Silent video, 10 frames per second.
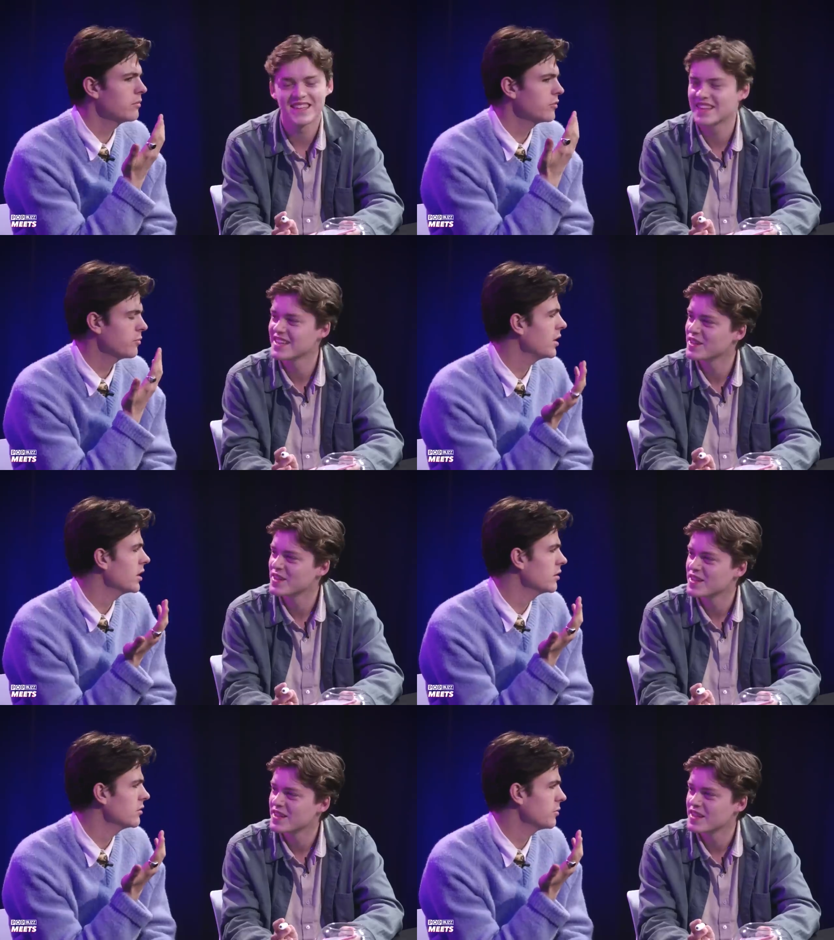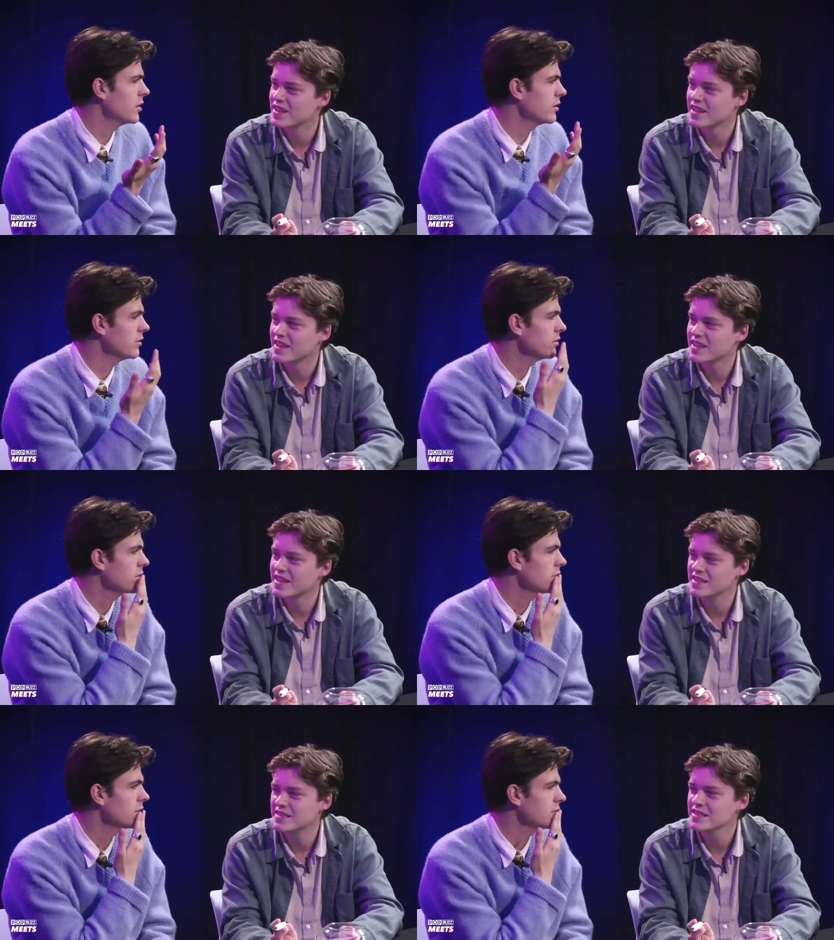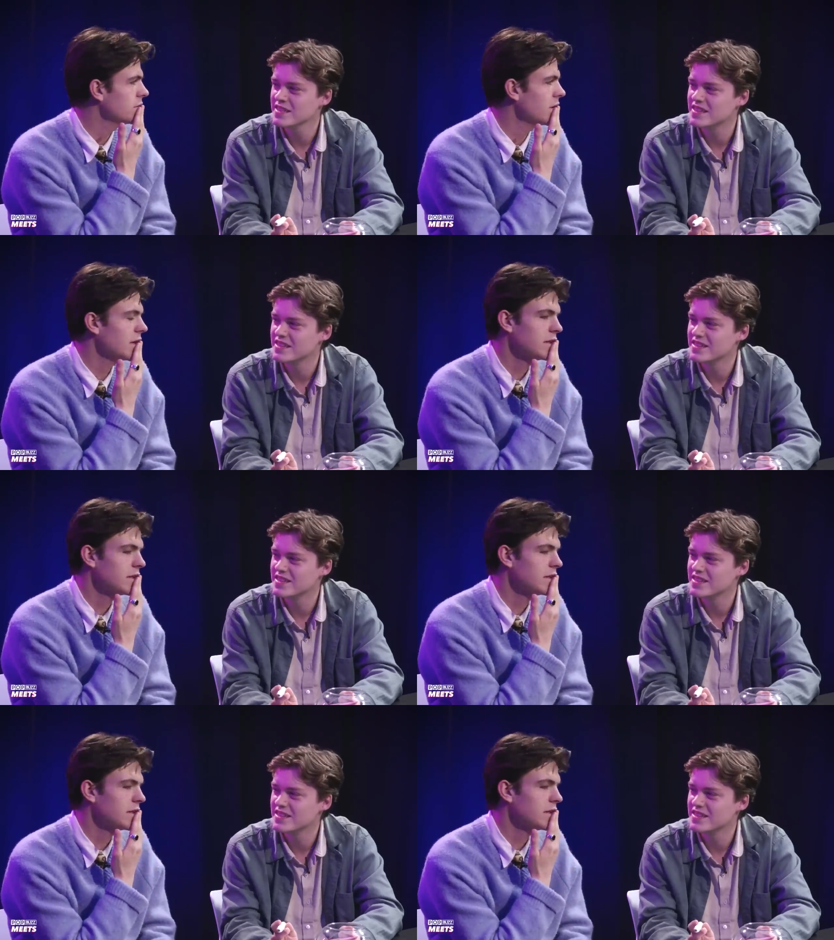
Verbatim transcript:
Speaker 1: honest. Spiders. Is it? I